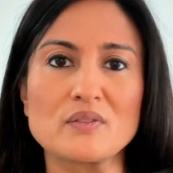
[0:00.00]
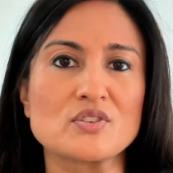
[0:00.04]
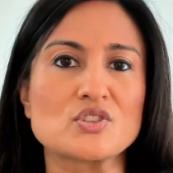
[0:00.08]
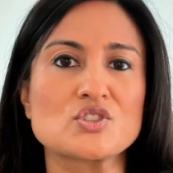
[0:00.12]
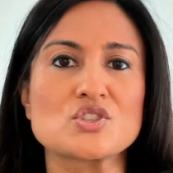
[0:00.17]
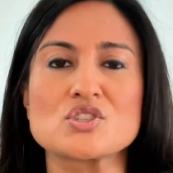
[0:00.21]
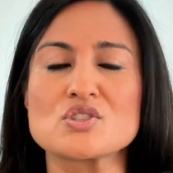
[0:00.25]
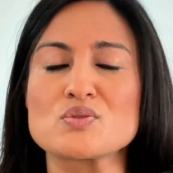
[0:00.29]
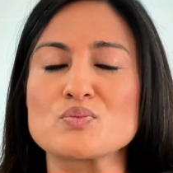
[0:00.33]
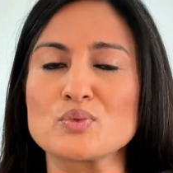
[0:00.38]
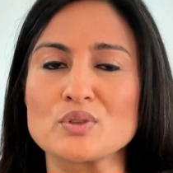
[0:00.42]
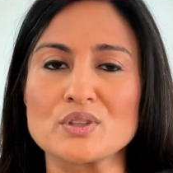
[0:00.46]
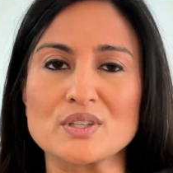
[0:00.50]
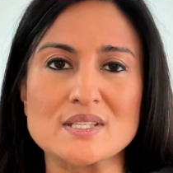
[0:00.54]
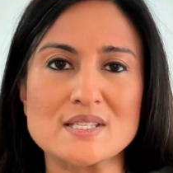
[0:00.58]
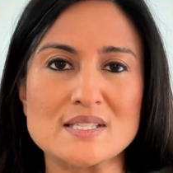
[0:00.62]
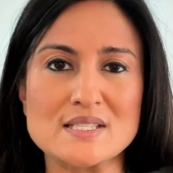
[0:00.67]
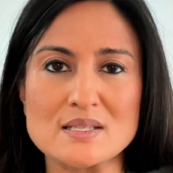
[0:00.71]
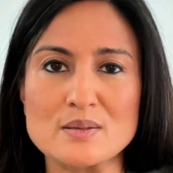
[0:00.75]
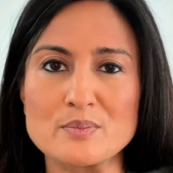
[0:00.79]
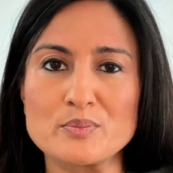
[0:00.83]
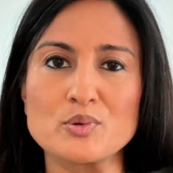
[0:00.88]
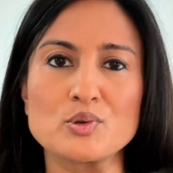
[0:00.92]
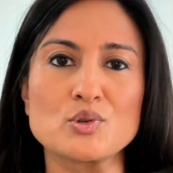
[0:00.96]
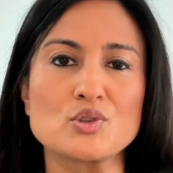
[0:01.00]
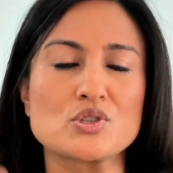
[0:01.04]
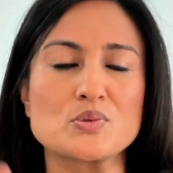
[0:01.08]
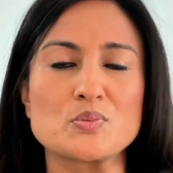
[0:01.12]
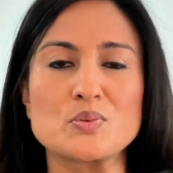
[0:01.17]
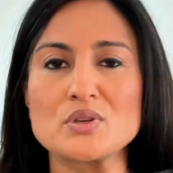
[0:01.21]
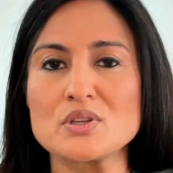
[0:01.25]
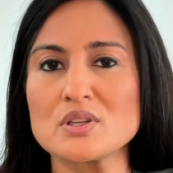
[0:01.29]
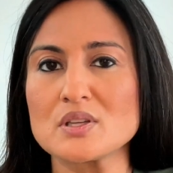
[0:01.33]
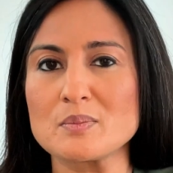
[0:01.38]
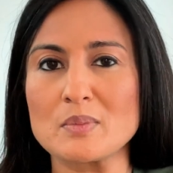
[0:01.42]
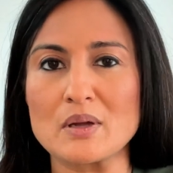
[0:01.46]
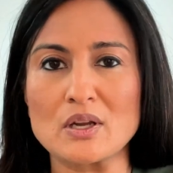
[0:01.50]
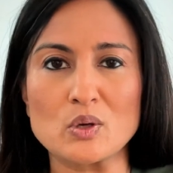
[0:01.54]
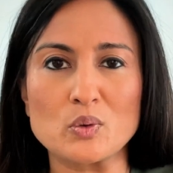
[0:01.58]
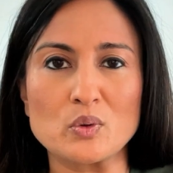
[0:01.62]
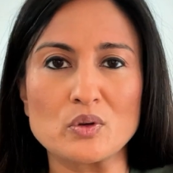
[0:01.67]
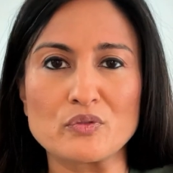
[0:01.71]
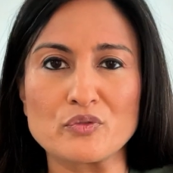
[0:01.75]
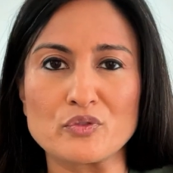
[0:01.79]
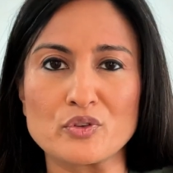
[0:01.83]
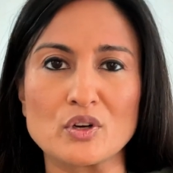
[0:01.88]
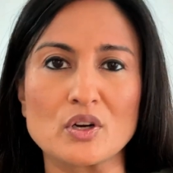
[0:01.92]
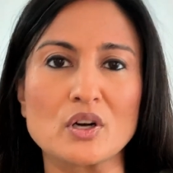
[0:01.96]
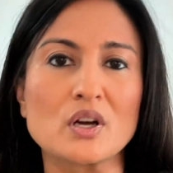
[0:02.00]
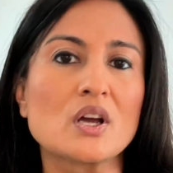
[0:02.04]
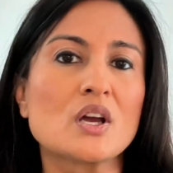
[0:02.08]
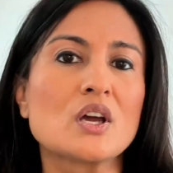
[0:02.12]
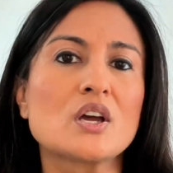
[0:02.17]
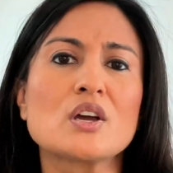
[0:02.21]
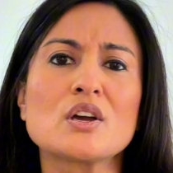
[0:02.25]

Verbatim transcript: It's just really simple. You just put it in the microwave for